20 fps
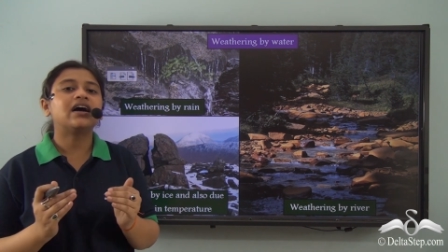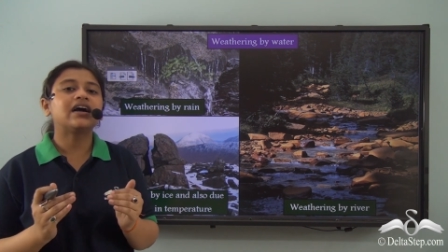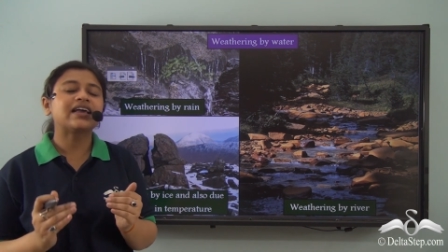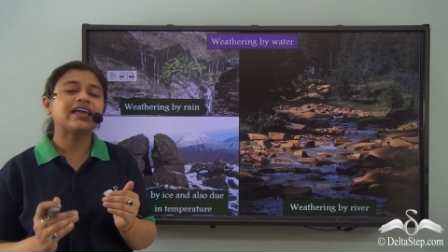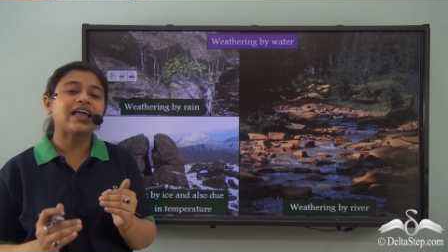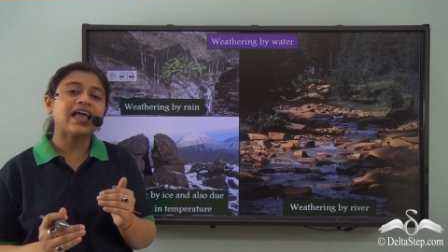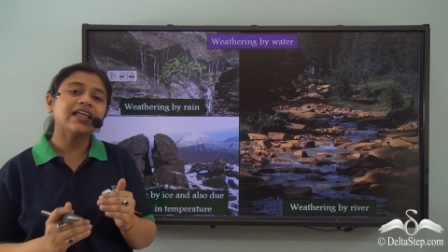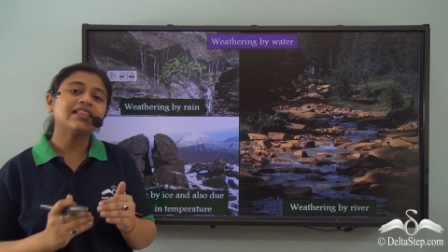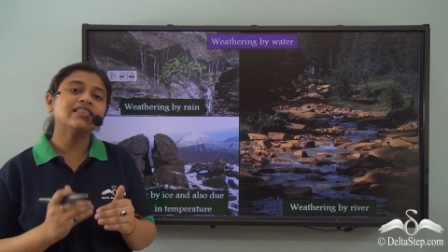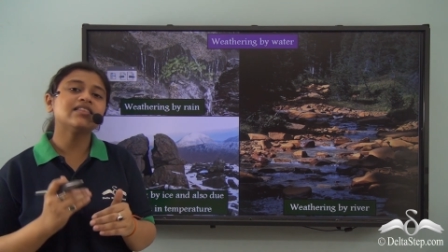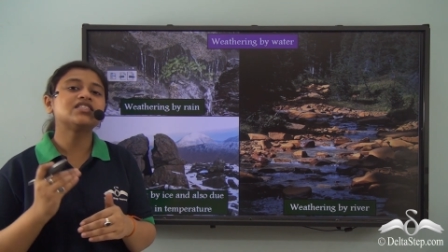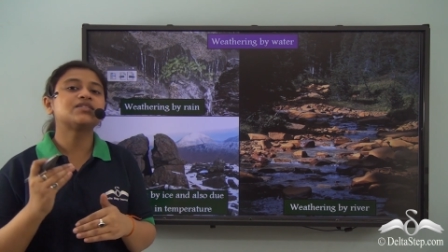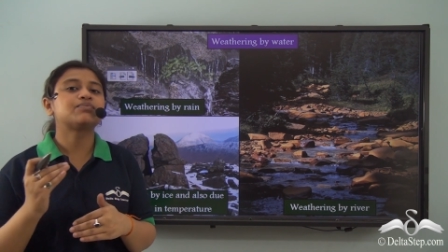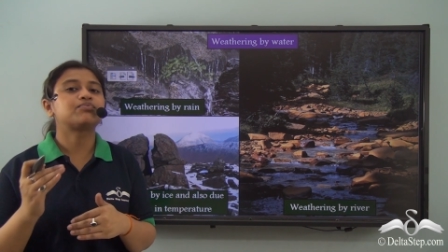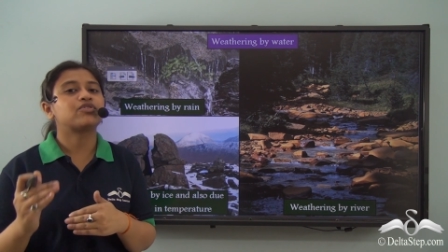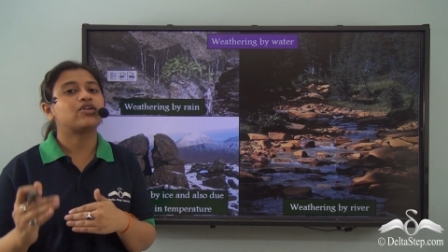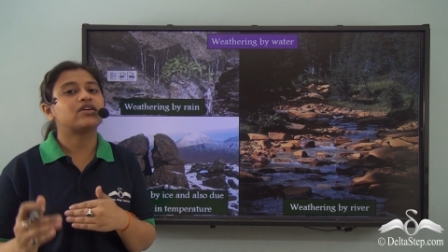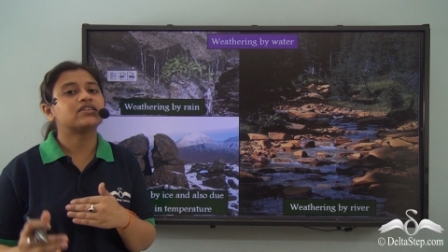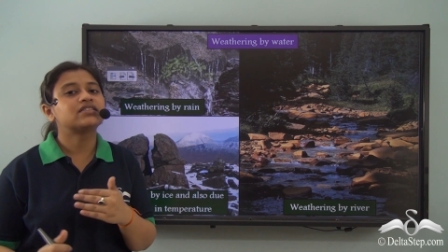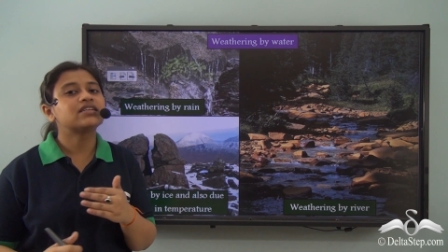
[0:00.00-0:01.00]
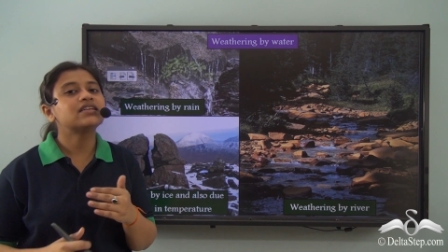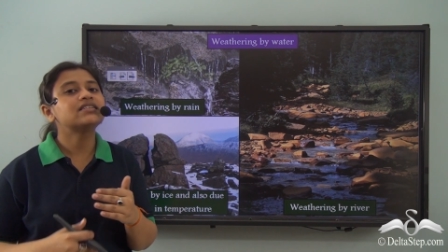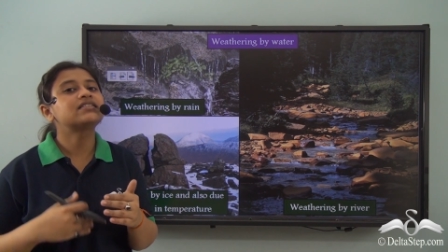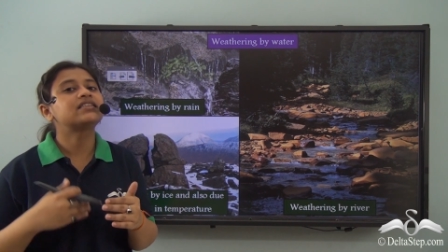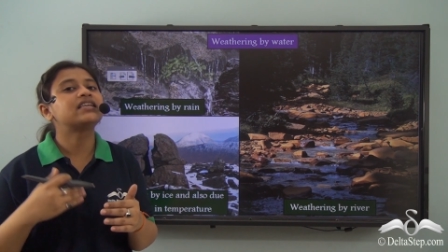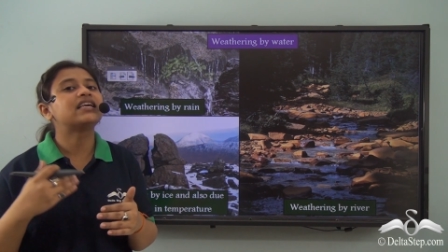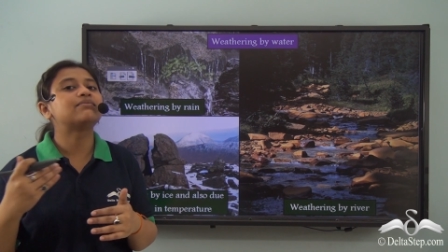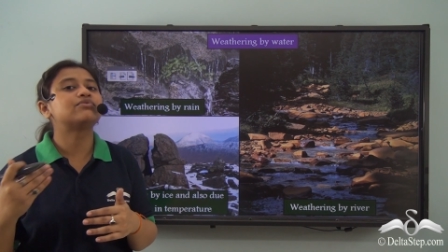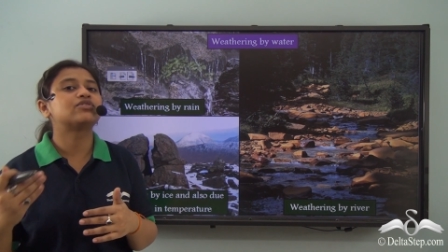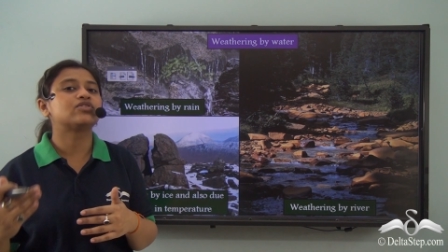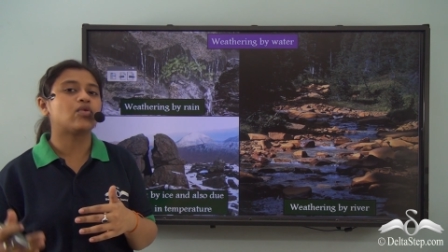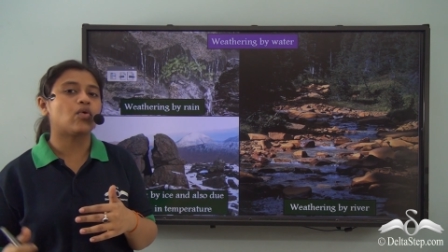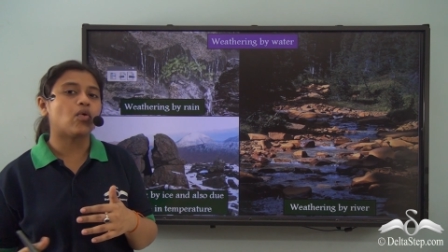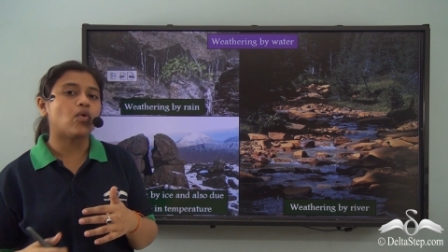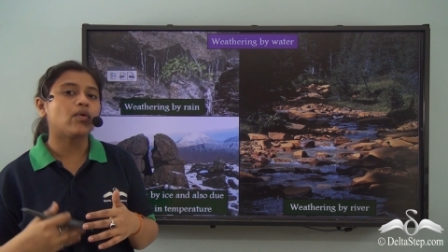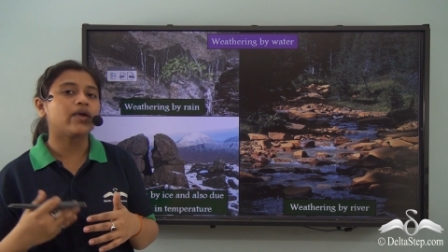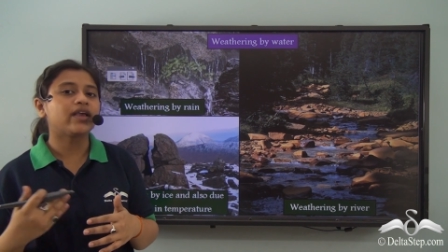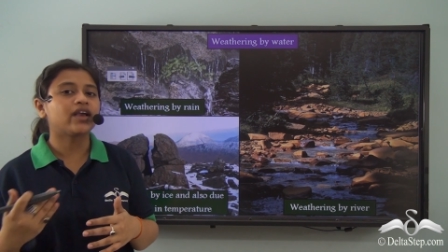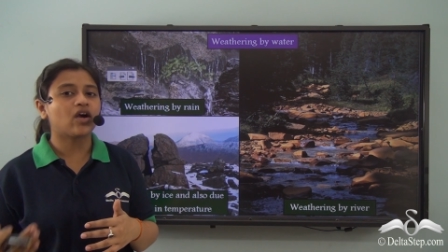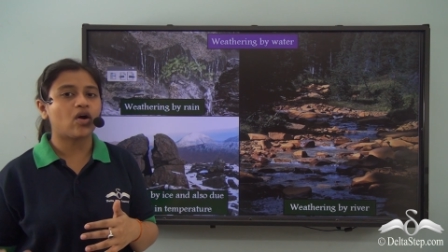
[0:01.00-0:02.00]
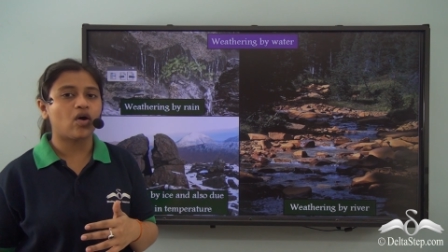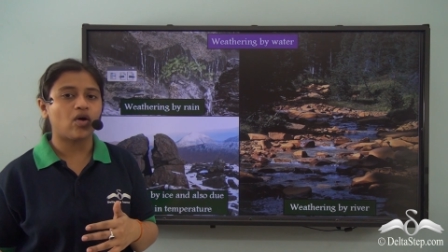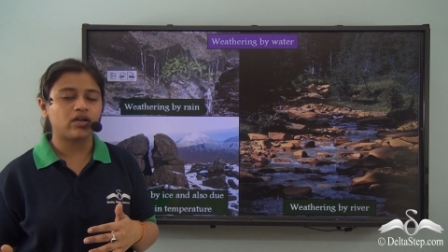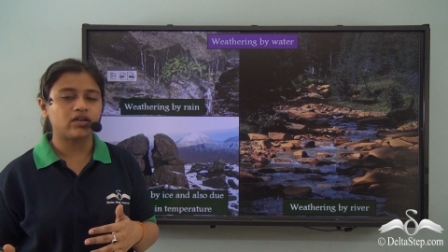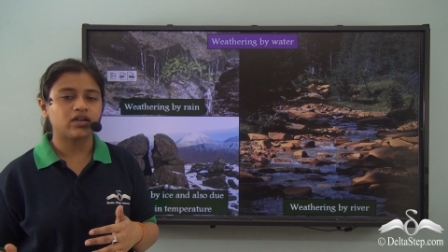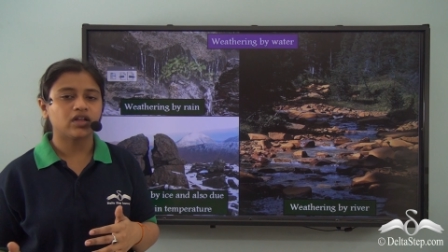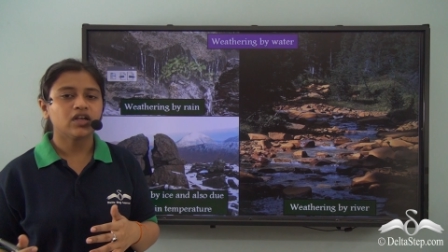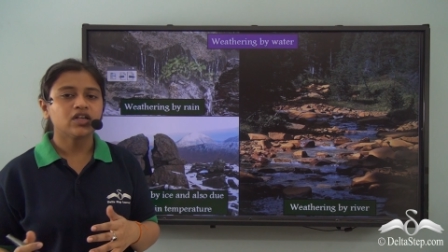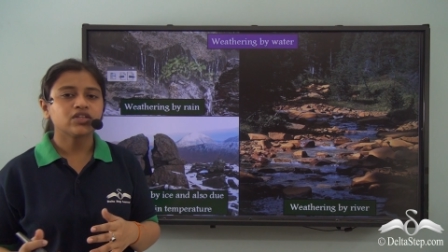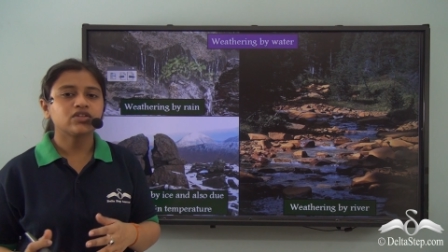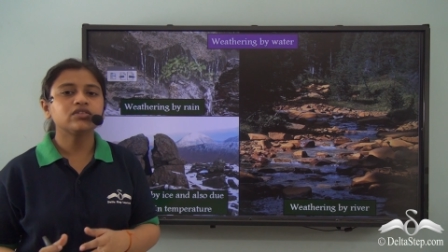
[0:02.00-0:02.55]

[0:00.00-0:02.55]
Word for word: Again, this process keeps going on.